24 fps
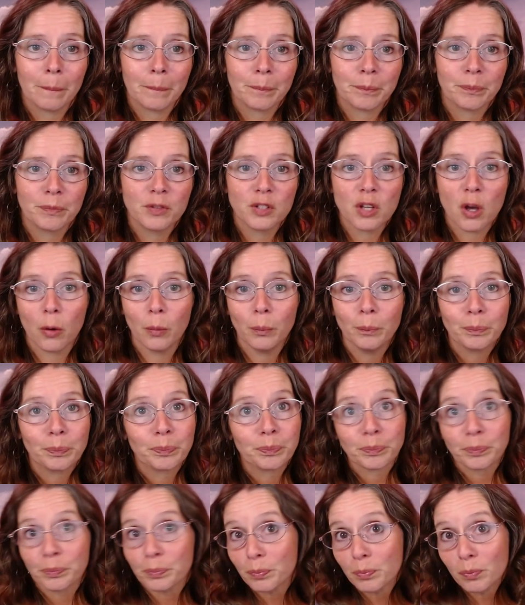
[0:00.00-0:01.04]
So
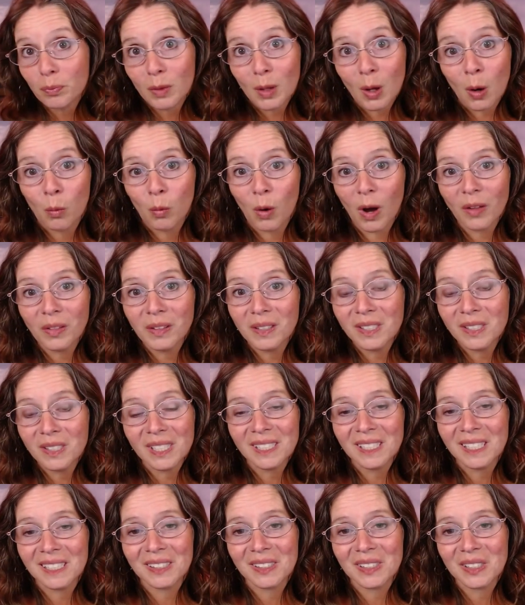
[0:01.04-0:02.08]
while the
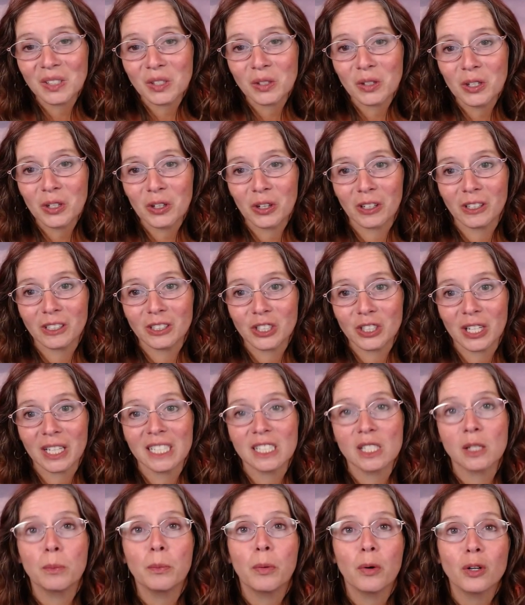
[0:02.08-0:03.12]
statistics are encouraging,
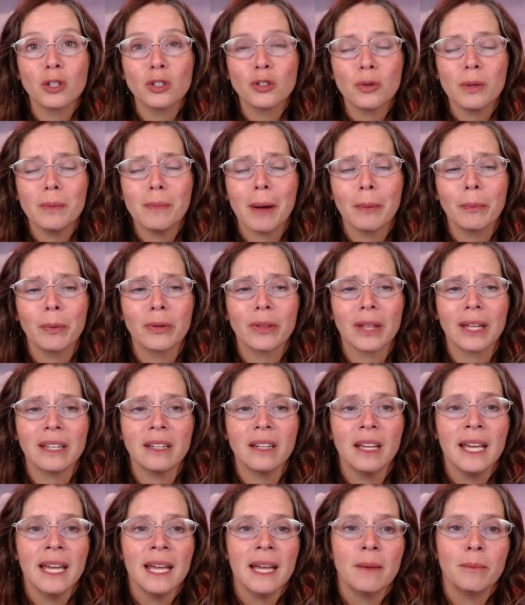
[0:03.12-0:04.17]
it's important to remember
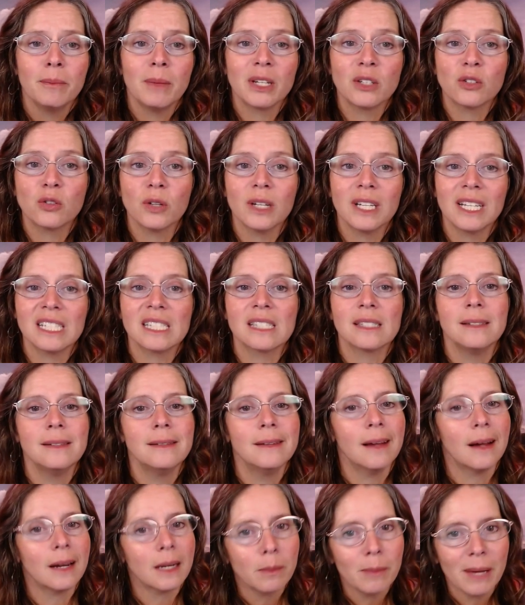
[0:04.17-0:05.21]
that mentoring is
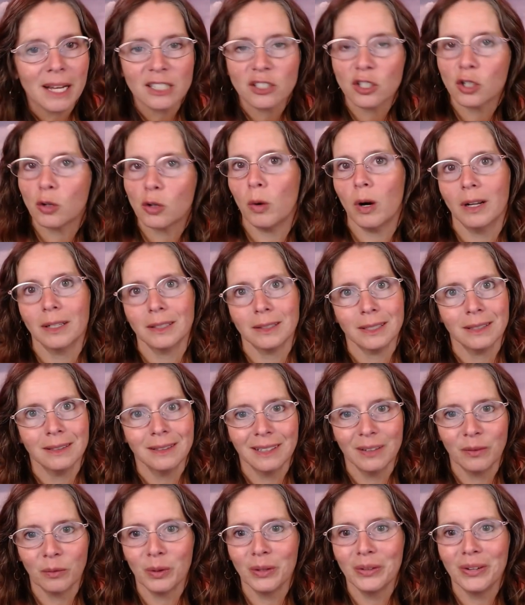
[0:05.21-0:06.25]
not a magic wand.
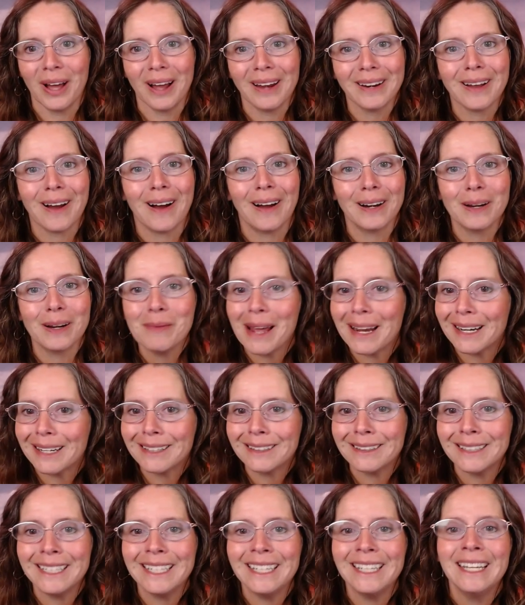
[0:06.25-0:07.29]
It will not
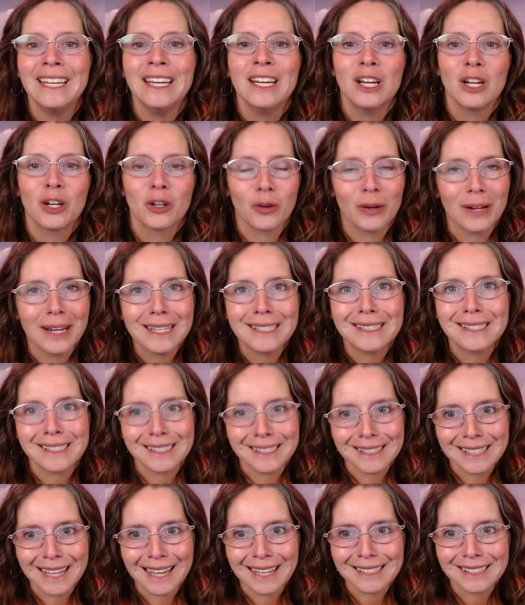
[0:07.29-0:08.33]
automatically create
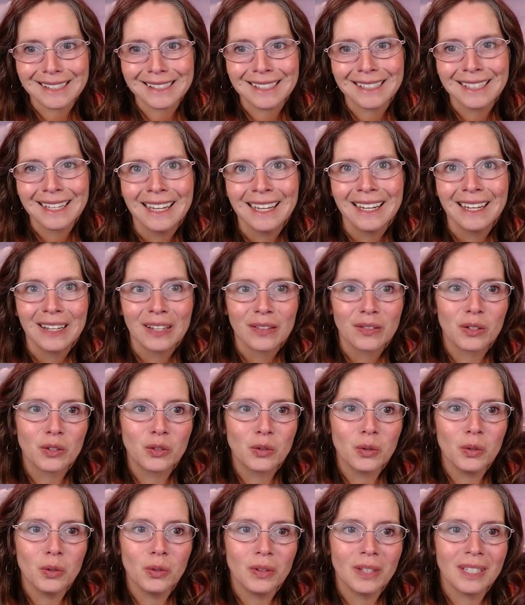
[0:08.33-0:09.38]
success. The
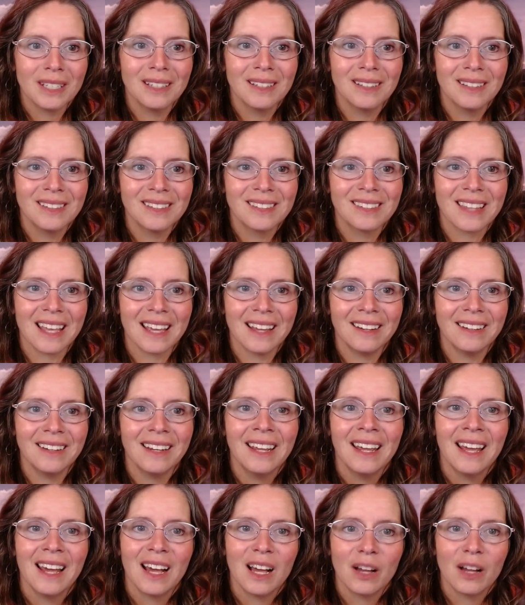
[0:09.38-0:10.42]
truth is that
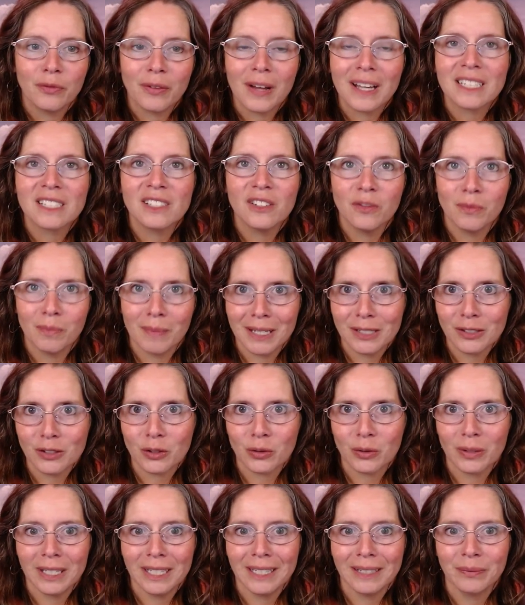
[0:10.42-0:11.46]
effective
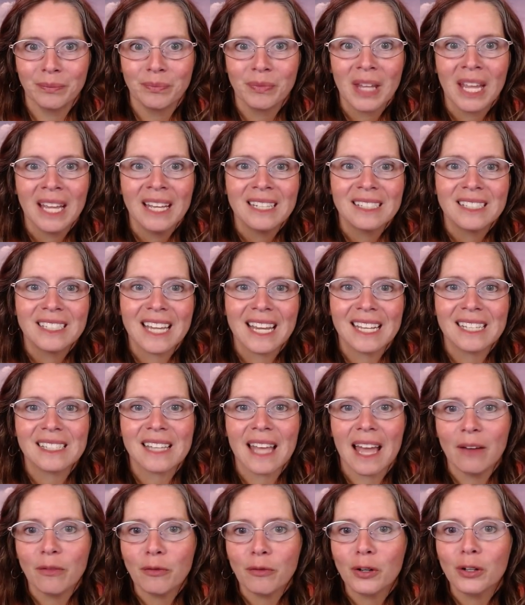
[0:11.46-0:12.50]
mentoring takes
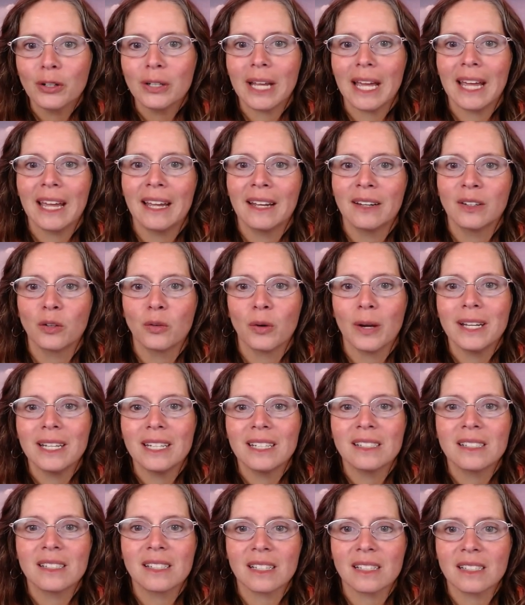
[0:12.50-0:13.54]
effort, and
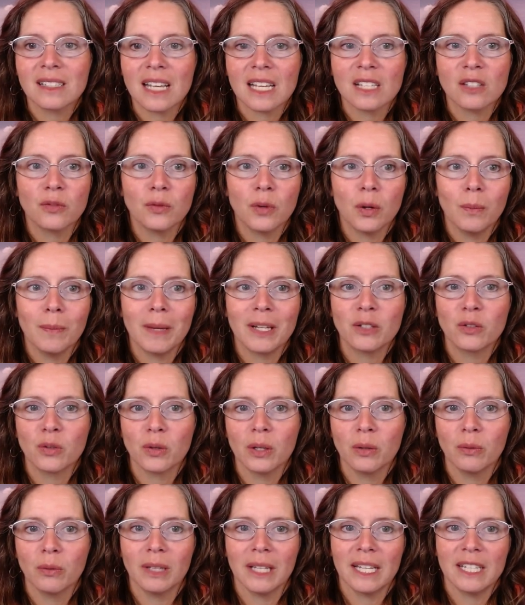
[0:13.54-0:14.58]
creating successful
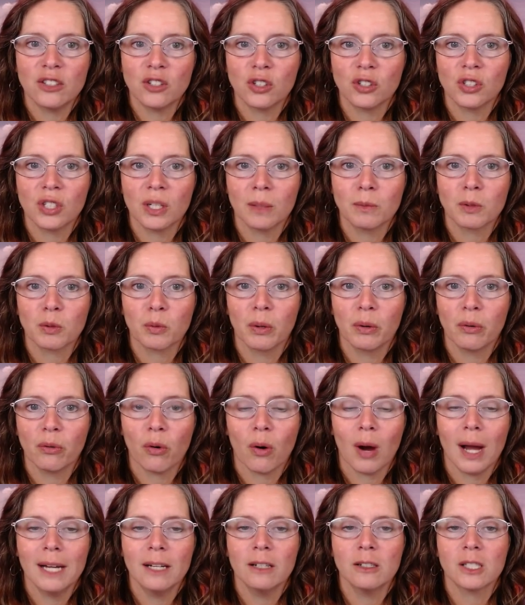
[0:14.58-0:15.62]
mentoring relationships
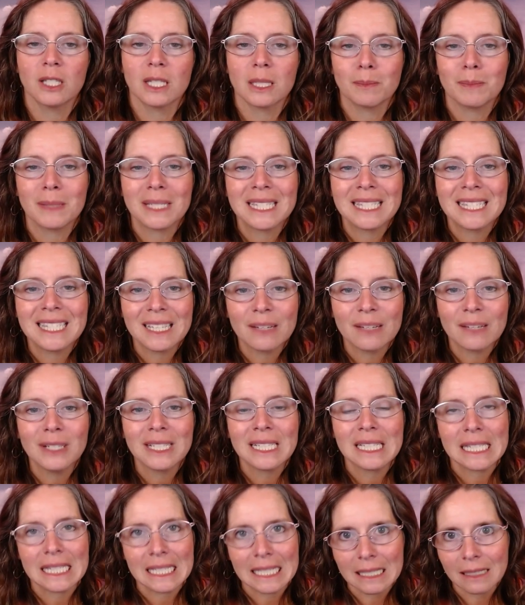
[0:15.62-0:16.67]
requires specific
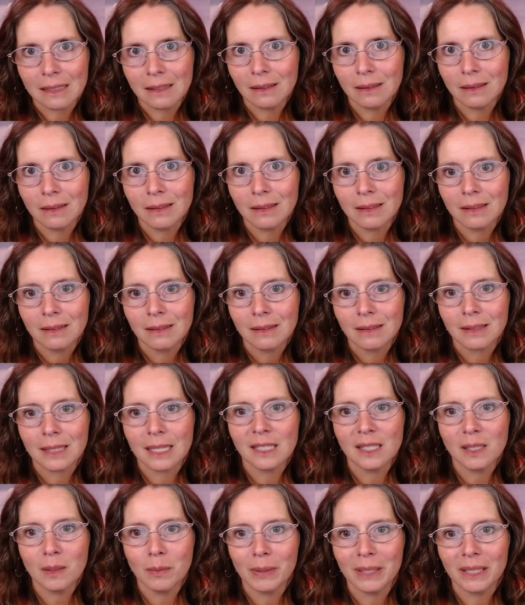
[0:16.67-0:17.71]
skills,
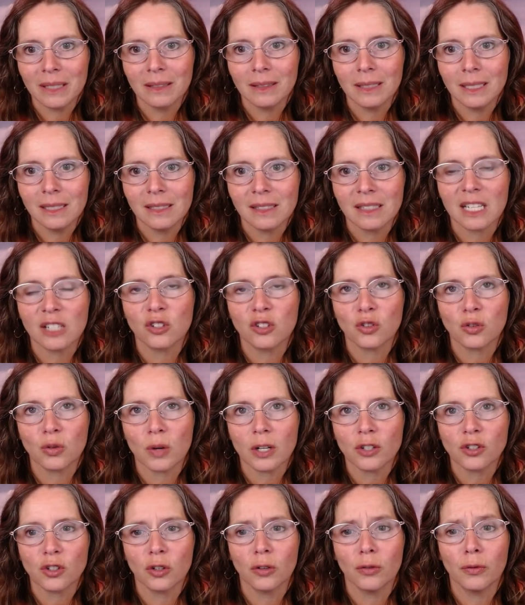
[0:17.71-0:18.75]
sensibilities, and
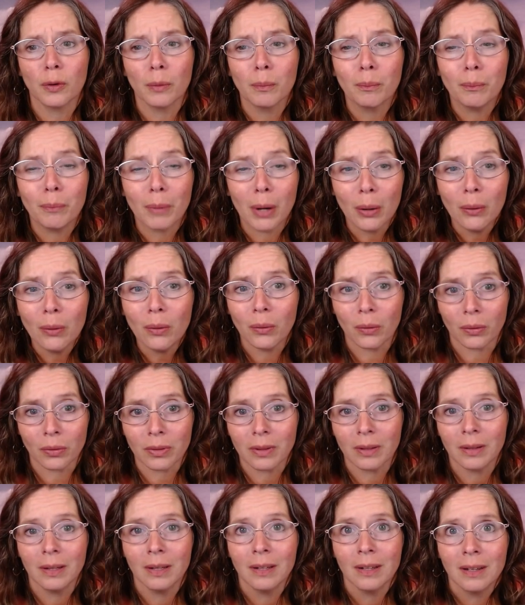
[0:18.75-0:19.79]
structure for both
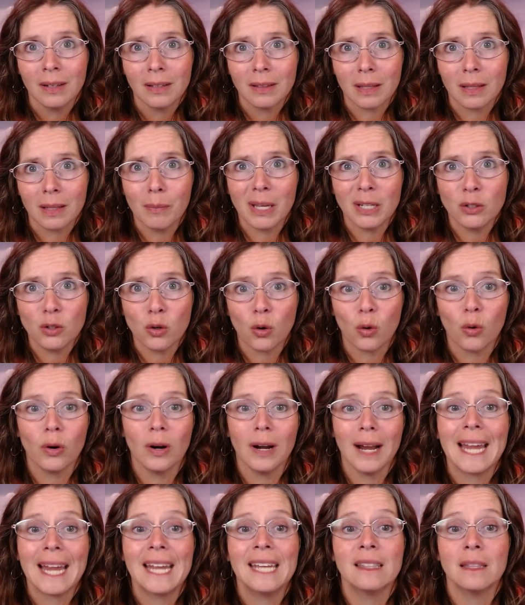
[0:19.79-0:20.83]
the
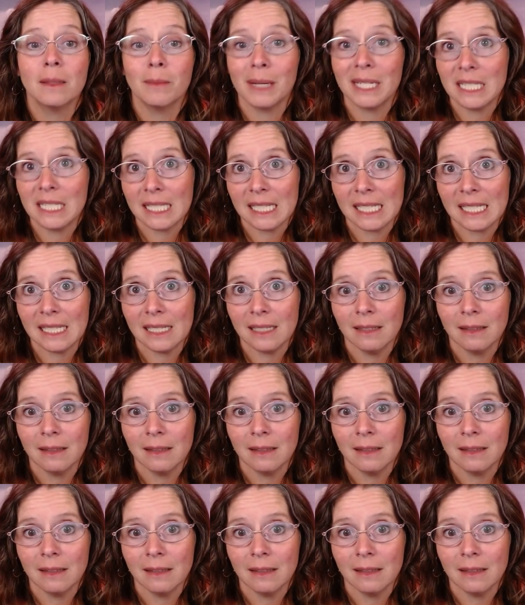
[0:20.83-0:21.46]
mentor and the mentee.